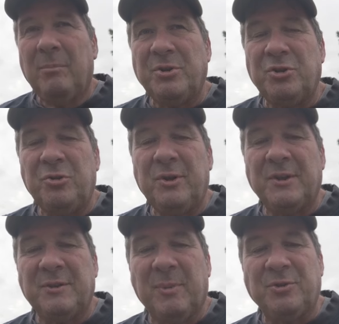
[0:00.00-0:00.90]
But you do
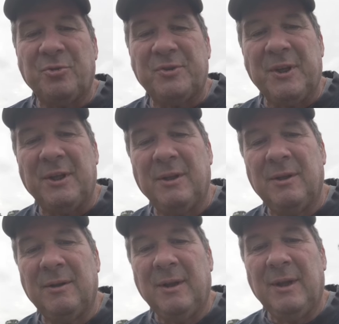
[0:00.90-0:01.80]
get some interesting
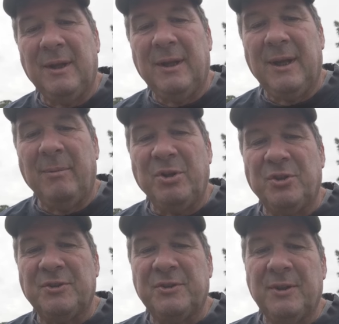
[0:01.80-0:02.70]

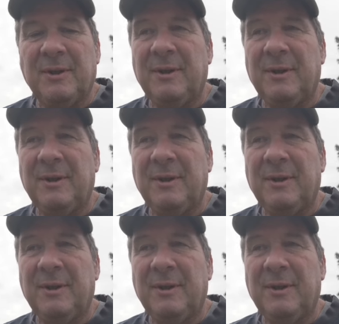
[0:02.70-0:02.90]
images.